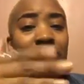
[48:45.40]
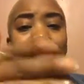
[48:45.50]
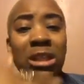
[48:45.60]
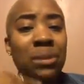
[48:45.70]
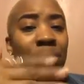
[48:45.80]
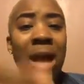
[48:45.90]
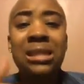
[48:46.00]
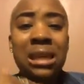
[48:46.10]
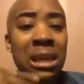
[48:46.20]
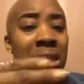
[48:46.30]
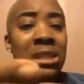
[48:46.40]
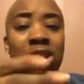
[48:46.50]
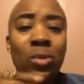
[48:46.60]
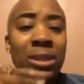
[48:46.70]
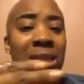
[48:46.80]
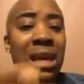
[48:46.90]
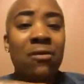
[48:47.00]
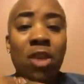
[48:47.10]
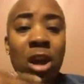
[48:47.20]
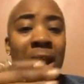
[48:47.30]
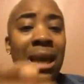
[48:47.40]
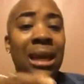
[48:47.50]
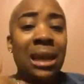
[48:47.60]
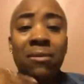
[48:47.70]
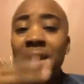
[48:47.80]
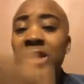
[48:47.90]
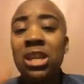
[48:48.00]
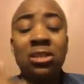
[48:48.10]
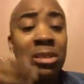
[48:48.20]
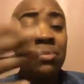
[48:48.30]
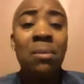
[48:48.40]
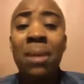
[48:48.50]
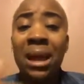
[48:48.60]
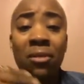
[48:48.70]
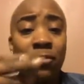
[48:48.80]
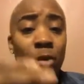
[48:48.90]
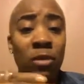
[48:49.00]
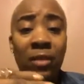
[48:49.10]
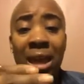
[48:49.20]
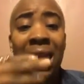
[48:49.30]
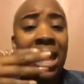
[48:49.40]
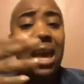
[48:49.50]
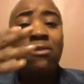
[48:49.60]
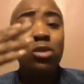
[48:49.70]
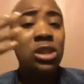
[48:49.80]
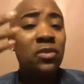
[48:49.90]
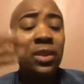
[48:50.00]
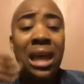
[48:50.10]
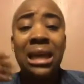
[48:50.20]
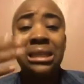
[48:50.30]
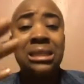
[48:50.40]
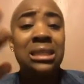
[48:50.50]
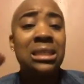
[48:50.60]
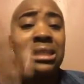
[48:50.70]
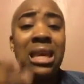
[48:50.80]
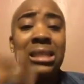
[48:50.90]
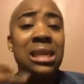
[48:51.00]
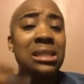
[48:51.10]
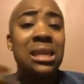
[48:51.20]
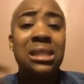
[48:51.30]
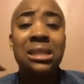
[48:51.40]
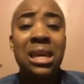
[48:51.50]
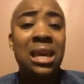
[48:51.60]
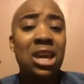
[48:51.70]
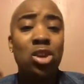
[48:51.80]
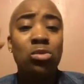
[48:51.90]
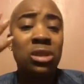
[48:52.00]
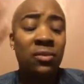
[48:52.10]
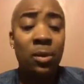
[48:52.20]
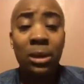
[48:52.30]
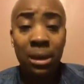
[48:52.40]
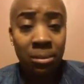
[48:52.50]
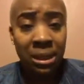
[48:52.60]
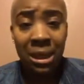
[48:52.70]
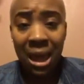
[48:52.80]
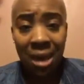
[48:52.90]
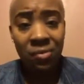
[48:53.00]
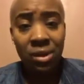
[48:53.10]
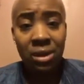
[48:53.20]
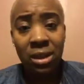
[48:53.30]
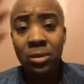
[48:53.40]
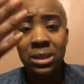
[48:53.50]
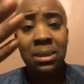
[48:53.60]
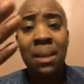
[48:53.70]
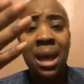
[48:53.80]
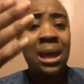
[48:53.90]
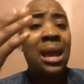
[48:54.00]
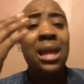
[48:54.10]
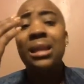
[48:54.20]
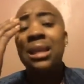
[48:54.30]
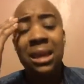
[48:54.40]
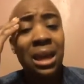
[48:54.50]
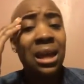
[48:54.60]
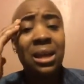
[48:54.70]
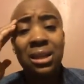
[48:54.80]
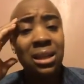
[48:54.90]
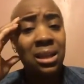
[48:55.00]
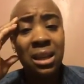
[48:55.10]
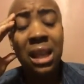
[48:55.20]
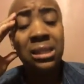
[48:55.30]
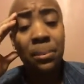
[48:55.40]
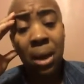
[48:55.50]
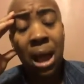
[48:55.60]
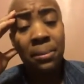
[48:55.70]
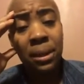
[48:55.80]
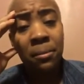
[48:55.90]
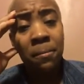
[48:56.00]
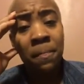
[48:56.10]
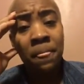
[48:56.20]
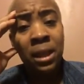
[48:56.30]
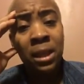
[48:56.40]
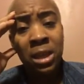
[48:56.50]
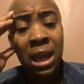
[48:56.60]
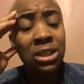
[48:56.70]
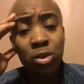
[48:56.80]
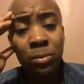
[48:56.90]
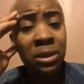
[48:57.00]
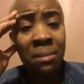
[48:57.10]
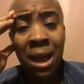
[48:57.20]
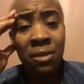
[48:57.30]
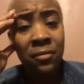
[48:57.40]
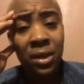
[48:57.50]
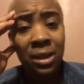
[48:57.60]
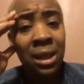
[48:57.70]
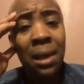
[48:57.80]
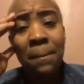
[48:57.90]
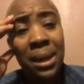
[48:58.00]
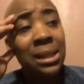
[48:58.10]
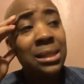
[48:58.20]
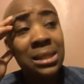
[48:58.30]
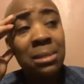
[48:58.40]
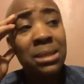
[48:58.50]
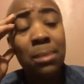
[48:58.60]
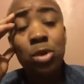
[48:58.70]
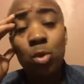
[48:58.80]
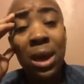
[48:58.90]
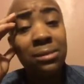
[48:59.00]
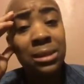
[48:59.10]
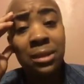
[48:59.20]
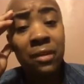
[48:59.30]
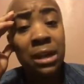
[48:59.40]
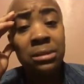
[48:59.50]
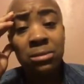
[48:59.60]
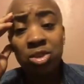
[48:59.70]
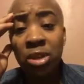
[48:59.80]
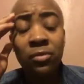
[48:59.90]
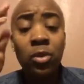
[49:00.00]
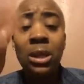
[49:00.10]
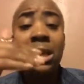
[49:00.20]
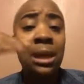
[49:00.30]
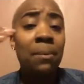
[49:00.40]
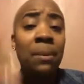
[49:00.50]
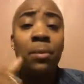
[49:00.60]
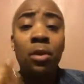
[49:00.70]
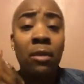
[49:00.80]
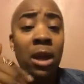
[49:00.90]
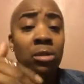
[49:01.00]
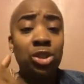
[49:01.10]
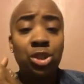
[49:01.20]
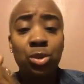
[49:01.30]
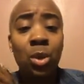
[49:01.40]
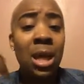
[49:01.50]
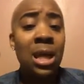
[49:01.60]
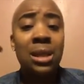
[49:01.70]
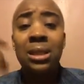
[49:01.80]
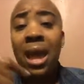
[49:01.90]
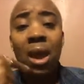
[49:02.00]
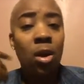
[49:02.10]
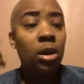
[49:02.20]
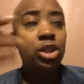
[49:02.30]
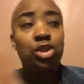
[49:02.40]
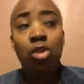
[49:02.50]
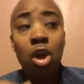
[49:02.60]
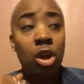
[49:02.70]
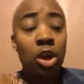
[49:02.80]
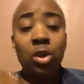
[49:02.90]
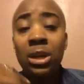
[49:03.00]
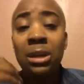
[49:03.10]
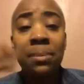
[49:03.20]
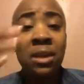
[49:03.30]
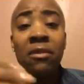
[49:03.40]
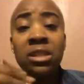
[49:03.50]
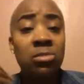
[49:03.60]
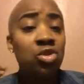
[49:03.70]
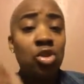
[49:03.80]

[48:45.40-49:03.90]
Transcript: reciprocity in the situation, like if y'all not giving each other something back and forth, like if you just feel like it's just a take take take take take and you just feel empty after dealing with somebody, then yeah, then that's a problem. Yes, you've been mind fucked. But at the same time, you have to develop some strength. You need to get people around you that are stronger. You need to be around some